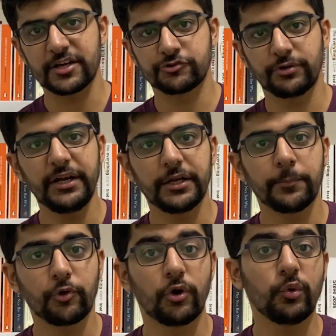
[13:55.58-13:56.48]
are actually
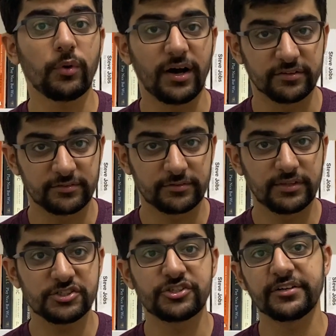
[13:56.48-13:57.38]
dumped onto us,
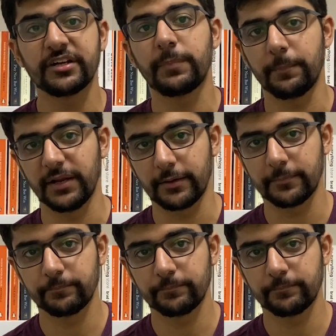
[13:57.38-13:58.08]
the general public.